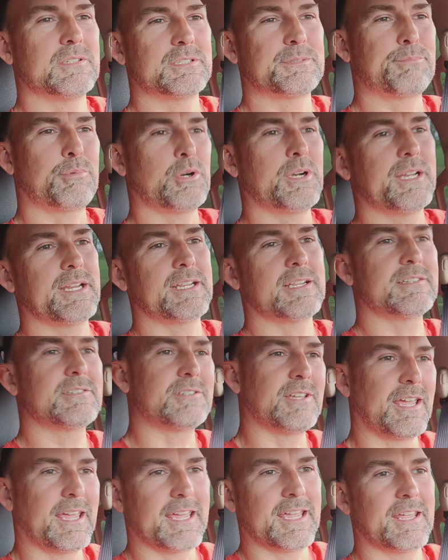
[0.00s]

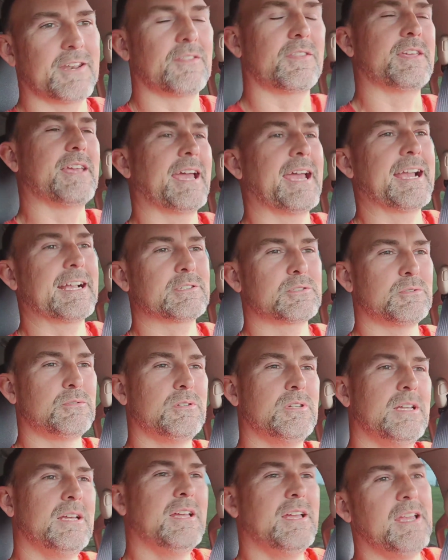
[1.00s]
springs and the axle.